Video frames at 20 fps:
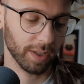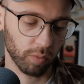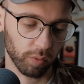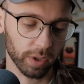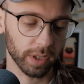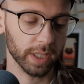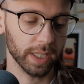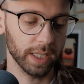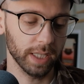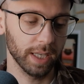
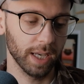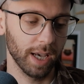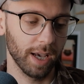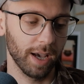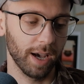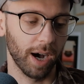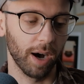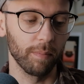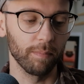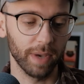really
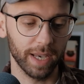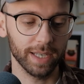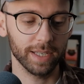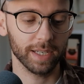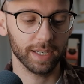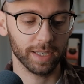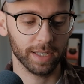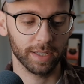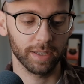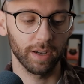
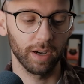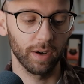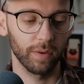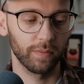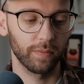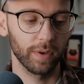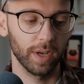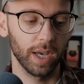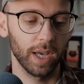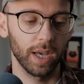amazing stuff.